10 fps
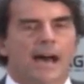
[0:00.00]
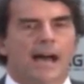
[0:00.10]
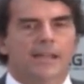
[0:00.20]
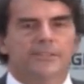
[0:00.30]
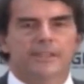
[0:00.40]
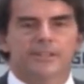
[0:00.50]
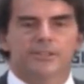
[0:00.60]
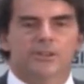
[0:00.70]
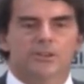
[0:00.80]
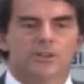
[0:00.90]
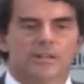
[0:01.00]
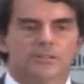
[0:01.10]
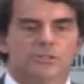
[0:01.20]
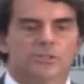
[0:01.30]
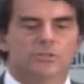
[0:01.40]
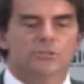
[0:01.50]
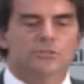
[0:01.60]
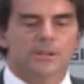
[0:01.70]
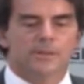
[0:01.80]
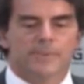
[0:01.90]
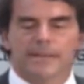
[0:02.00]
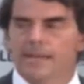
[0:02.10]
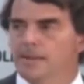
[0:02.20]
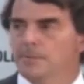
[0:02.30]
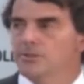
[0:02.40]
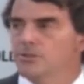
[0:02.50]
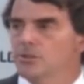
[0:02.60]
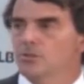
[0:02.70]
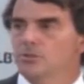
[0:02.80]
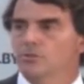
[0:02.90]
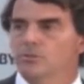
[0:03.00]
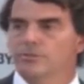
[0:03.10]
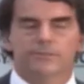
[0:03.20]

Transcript: I think you're going to be able to